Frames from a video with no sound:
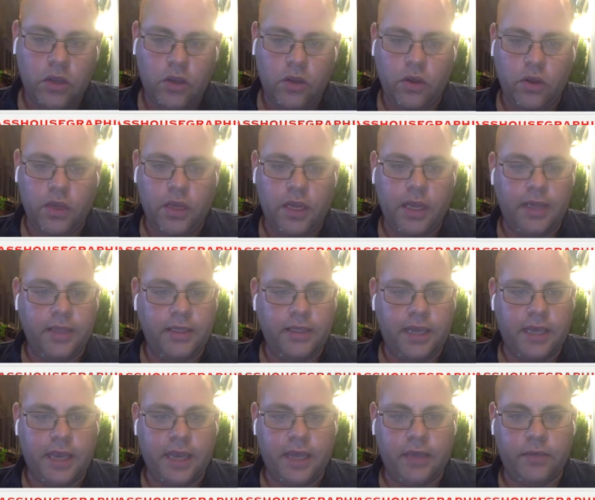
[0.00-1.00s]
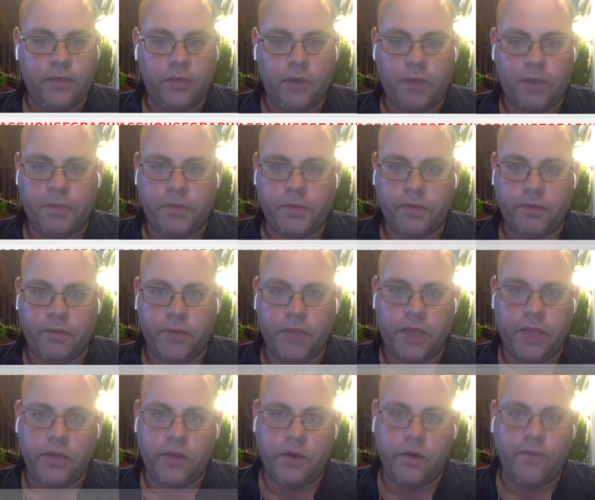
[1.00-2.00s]
You can contact reps from
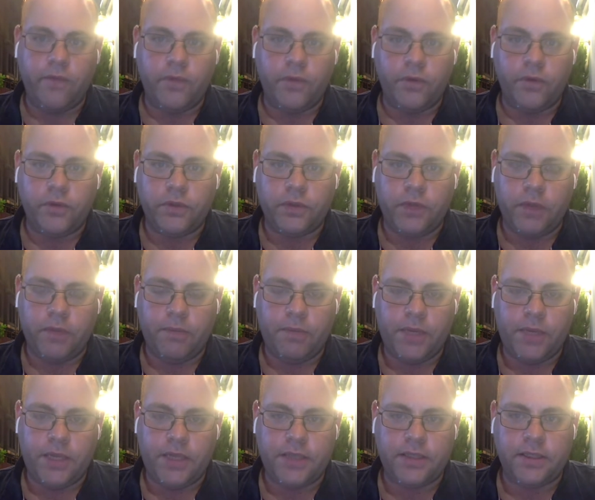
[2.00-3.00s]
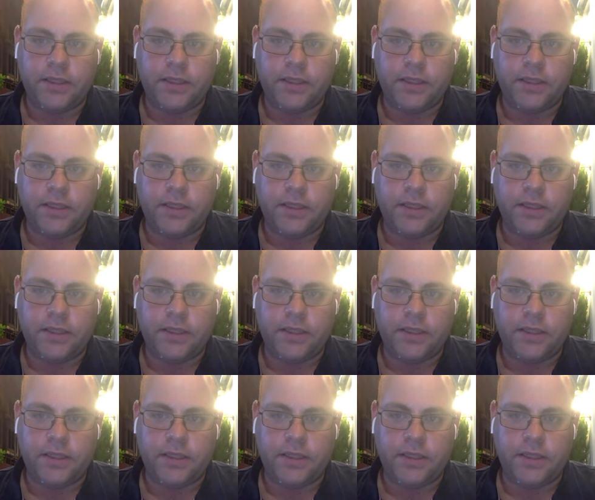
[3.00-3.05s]
either of those companies,